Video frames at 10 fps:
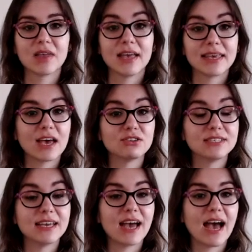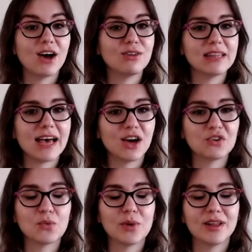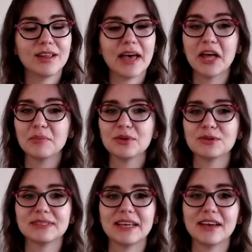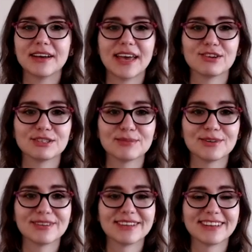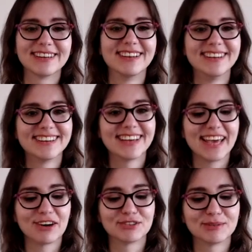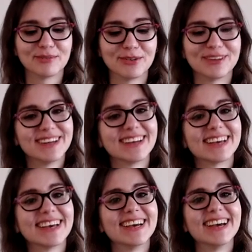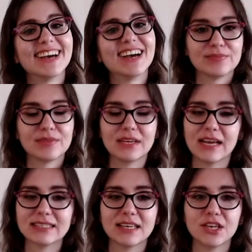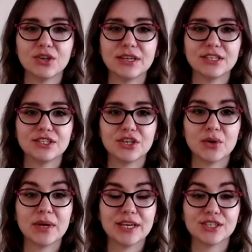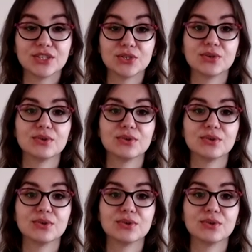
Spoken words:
Counting out loud will help you stay accountable. Countable. The next thing you need to do is to